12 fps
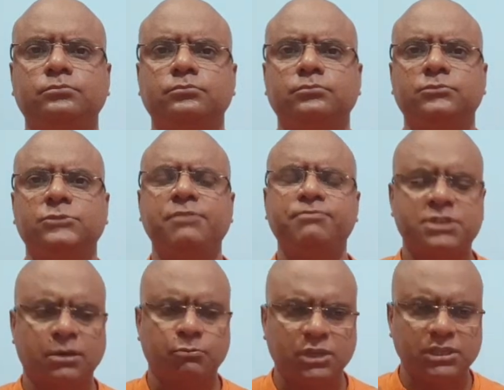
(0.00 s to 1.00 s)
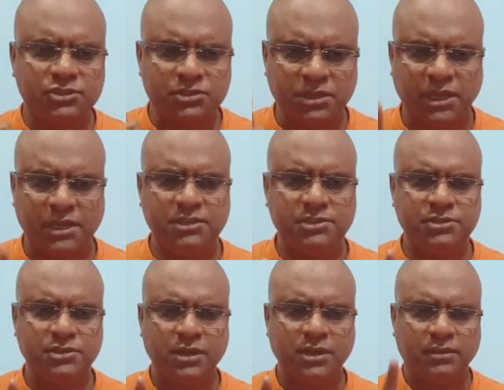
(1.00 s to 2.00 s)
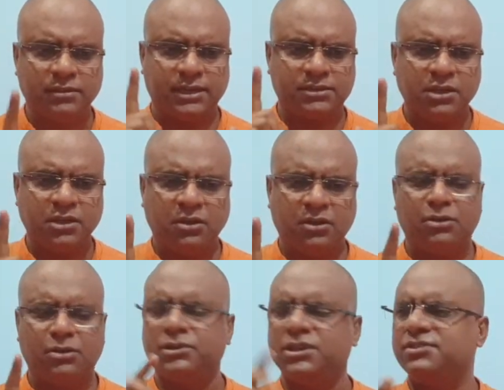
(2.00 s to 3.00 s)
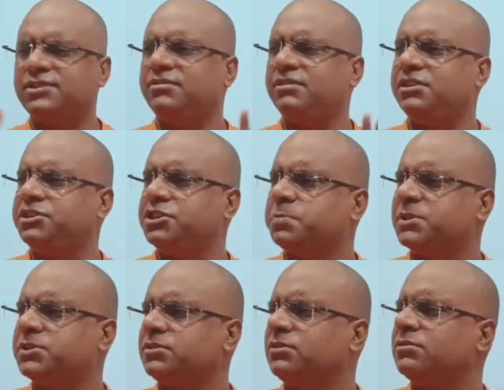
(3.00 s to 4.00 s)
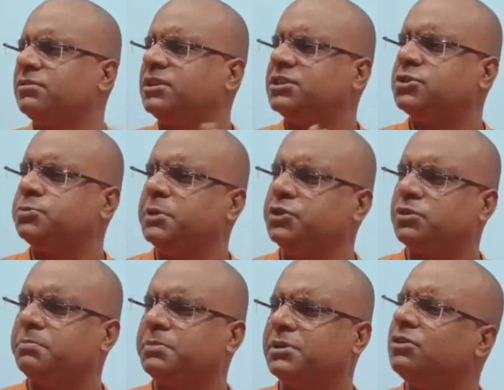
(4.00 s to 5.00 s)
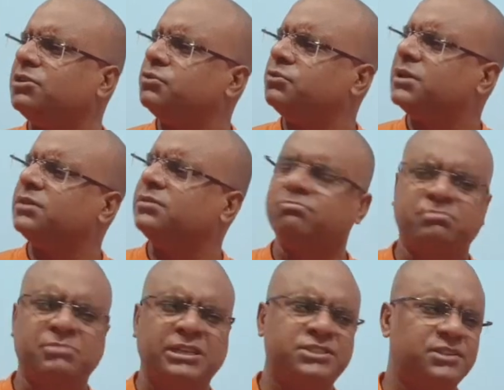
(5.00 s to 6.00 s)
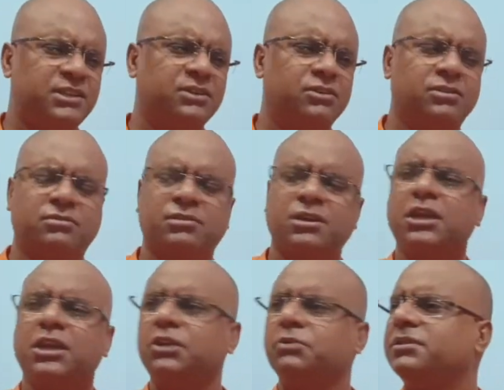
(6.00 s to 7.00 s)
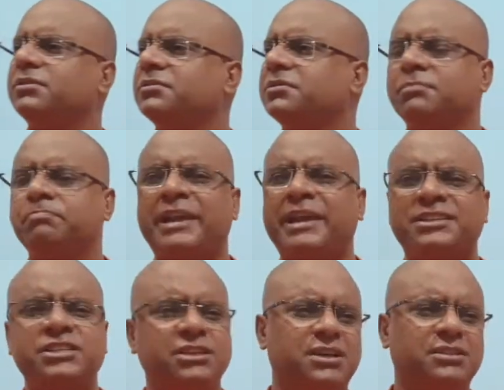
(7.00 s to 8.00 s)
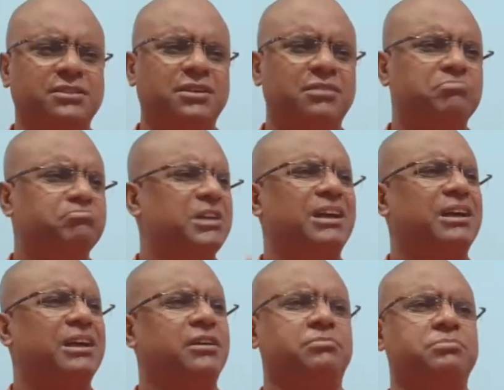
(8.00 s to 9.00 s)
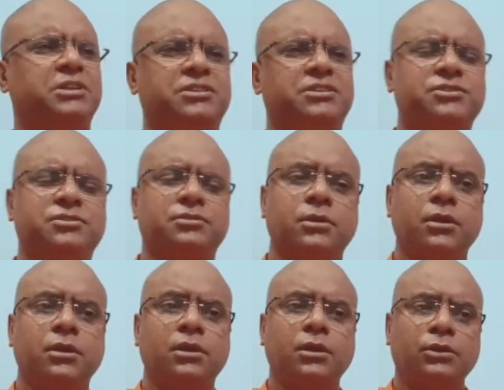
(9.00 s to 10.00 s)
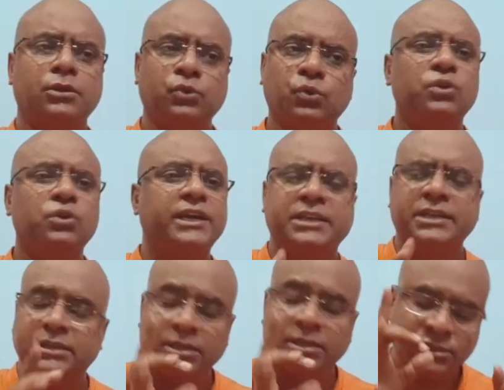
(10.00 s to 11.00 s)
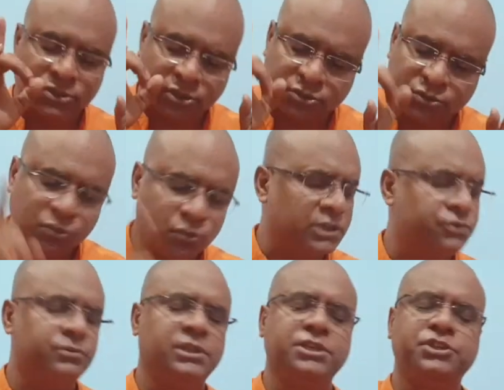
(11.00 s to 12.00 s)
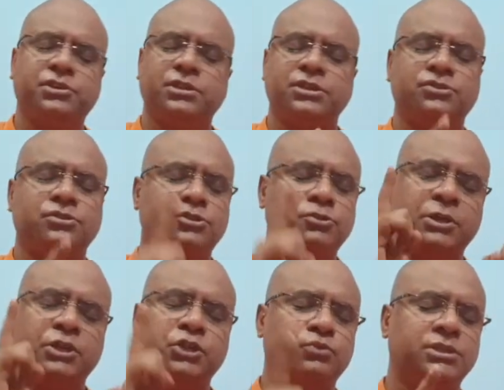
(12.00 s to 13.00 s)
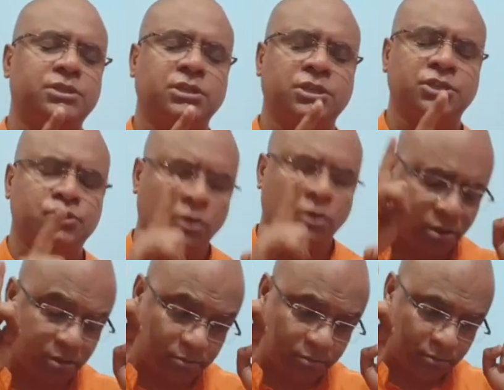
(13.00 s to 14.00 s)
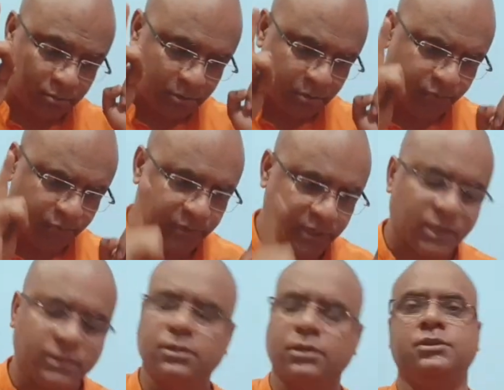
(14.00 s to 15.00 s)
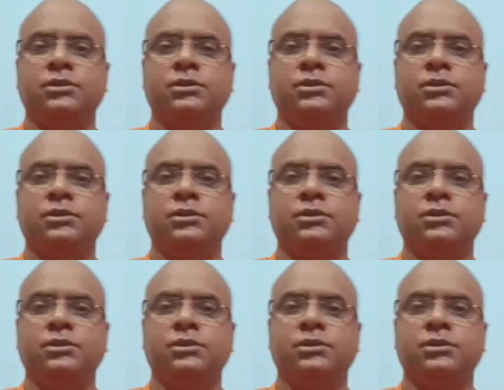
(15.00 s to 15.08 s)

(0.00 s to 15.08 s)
If someone says that, oh, he is a religious person or he is a spiritual person, oh, you are listening or you are practicing Vedanta, it's know that he does not know what religion is or spirituality is or Vedanta is.